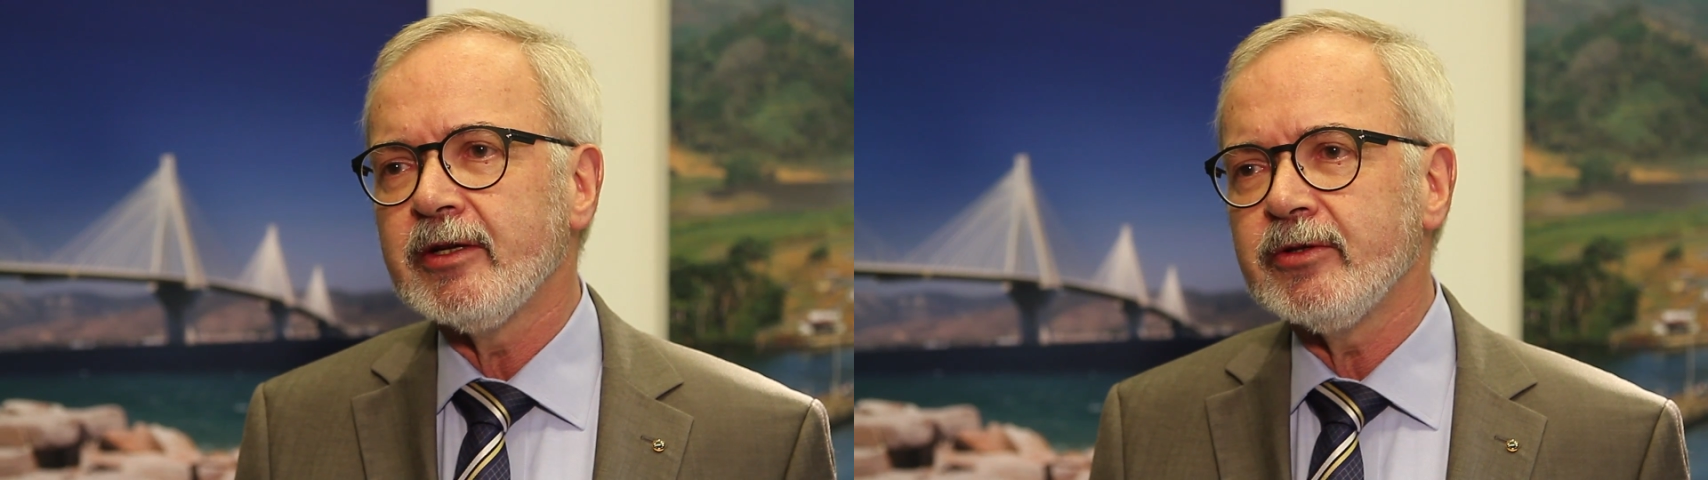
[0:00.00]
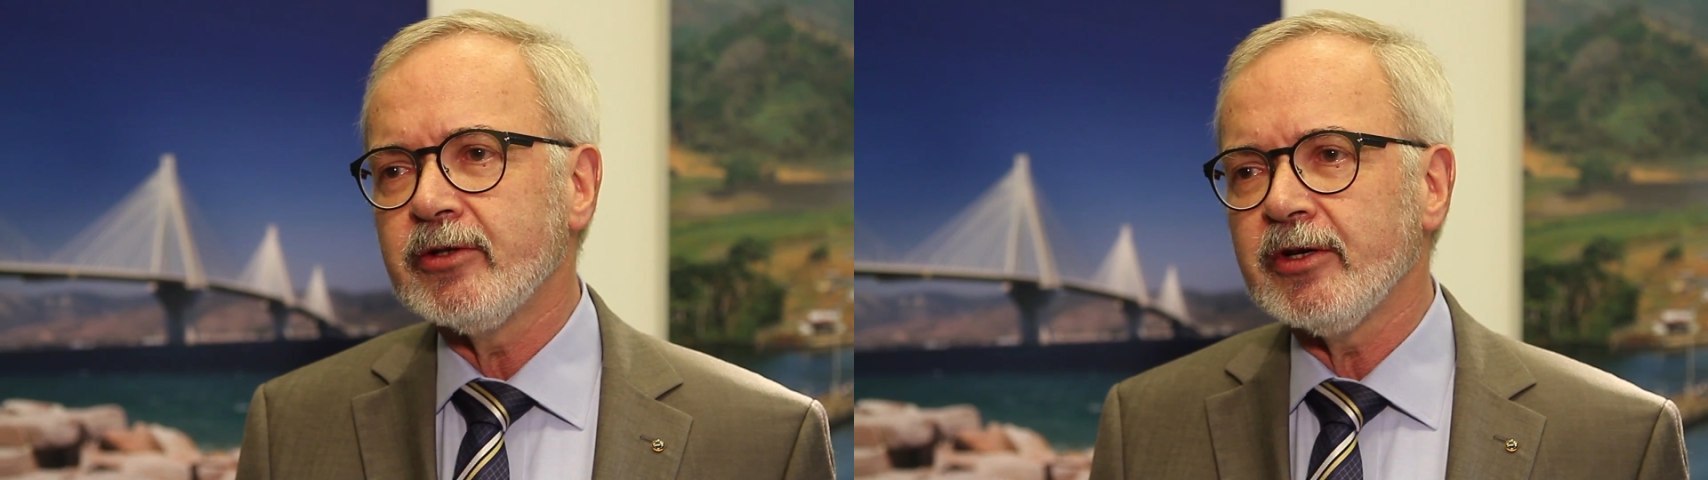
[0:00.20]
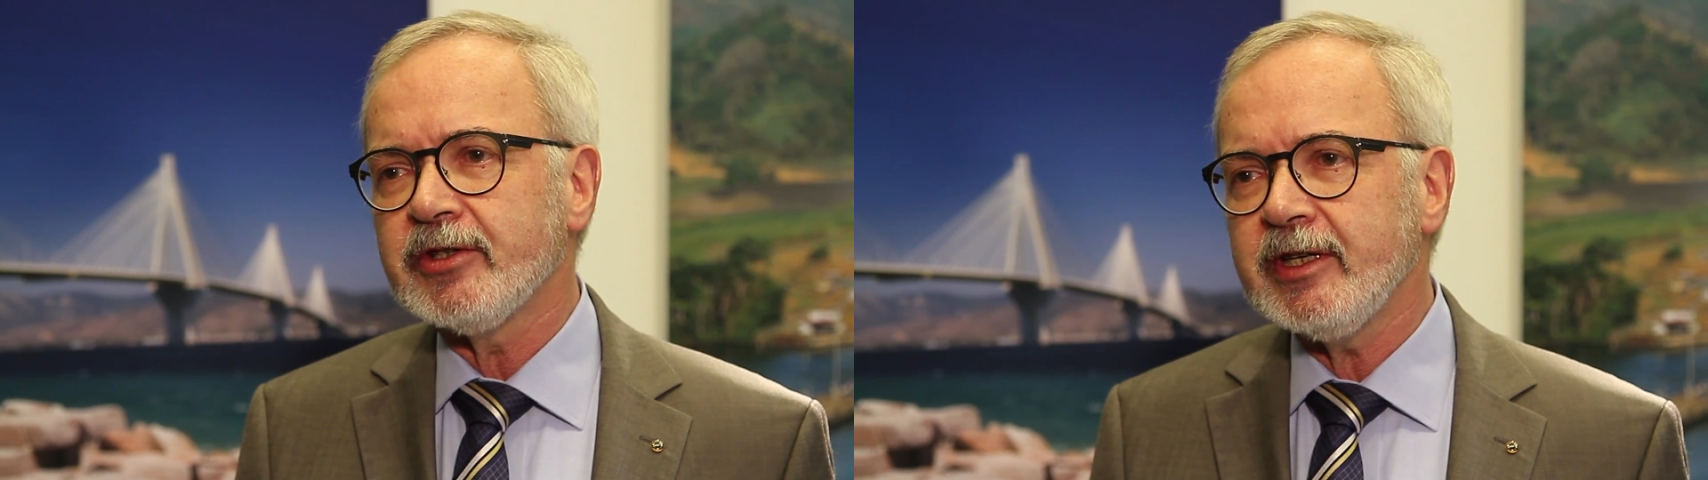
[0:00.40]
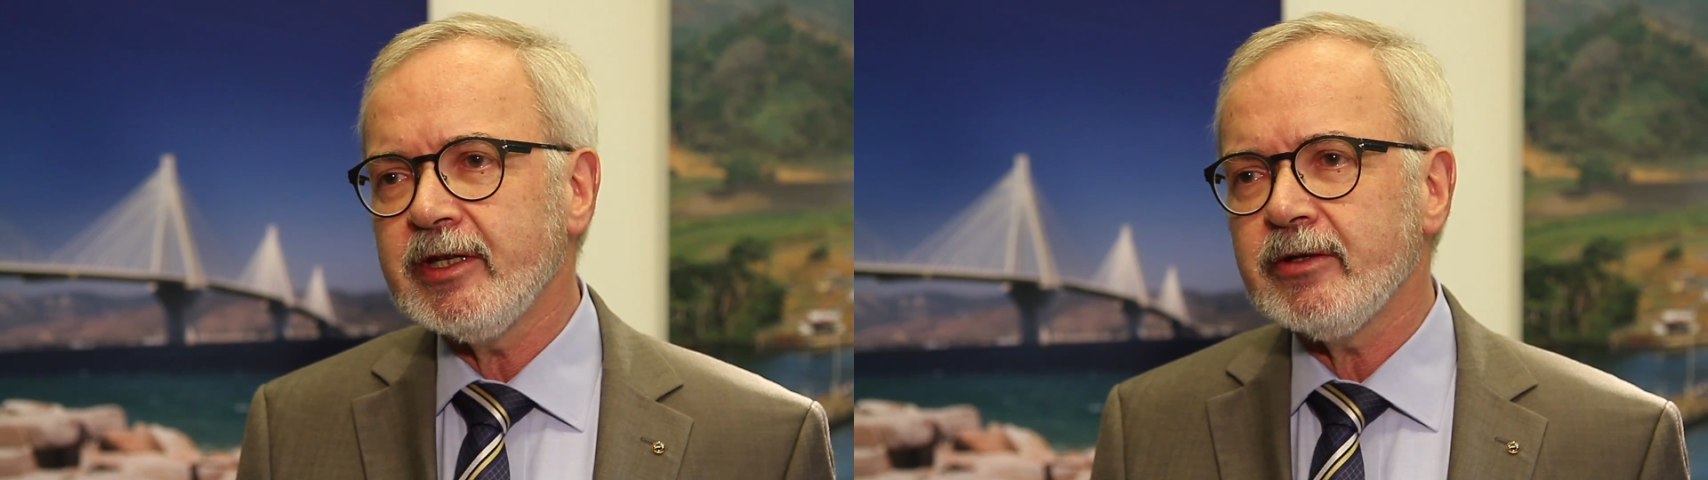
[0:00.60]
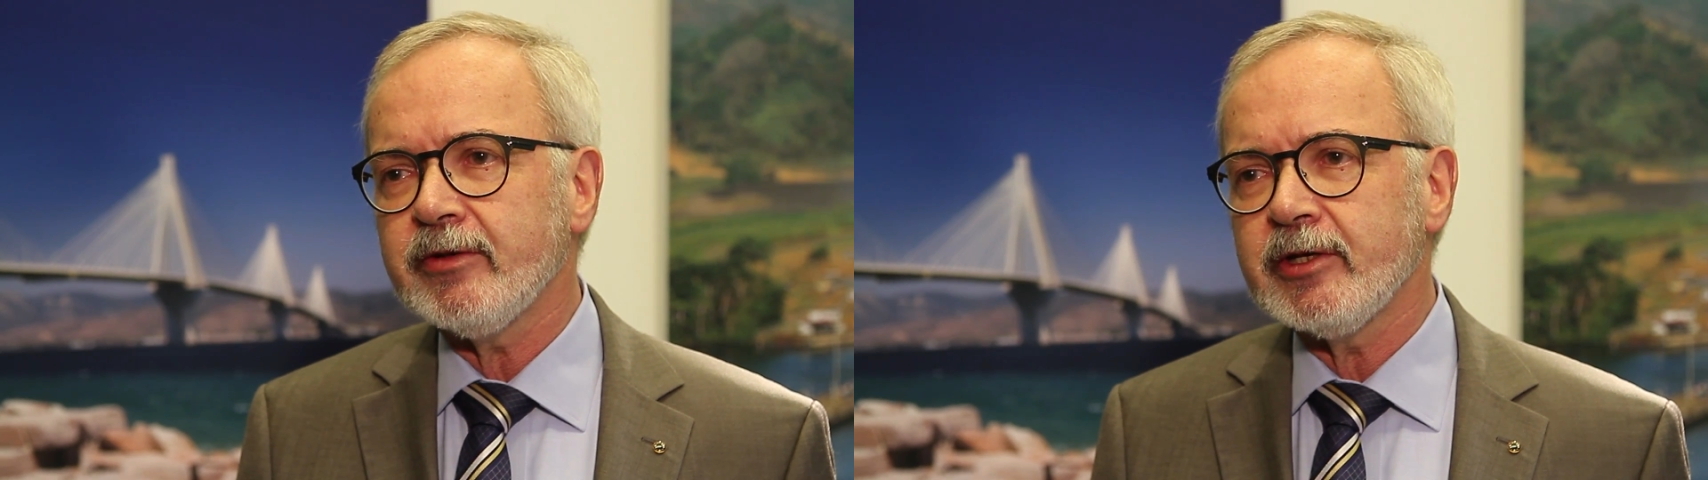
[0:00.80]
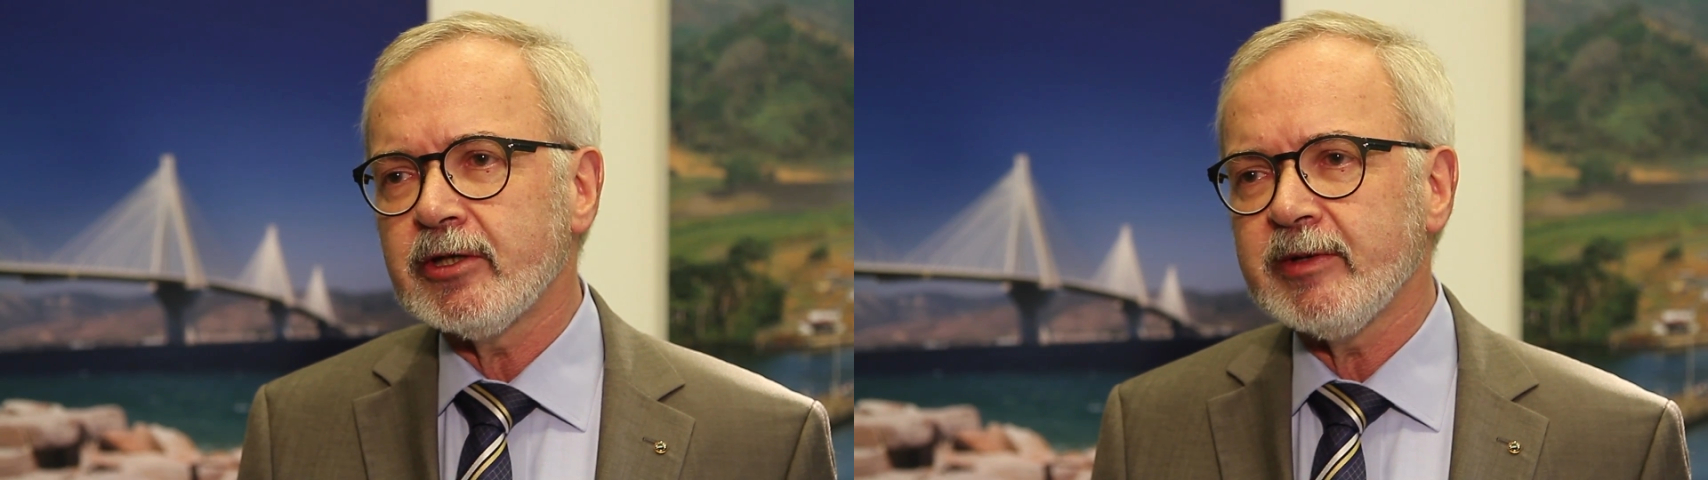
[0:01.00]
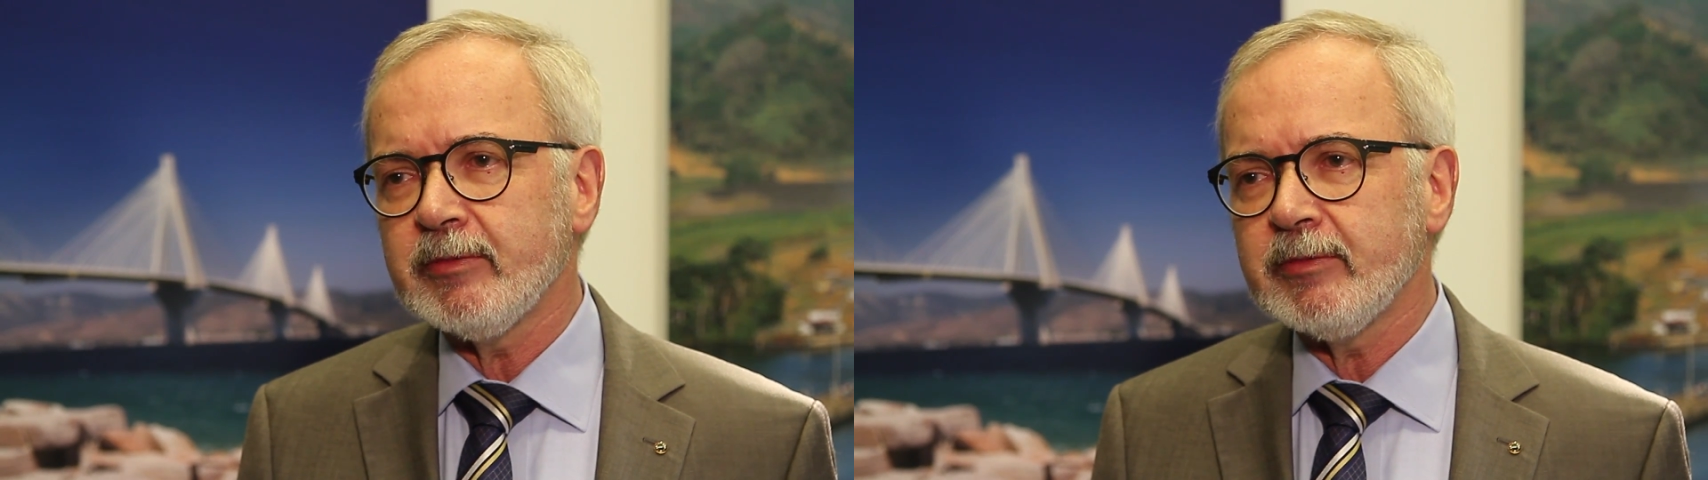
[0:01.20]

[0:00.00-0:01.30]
to continue the European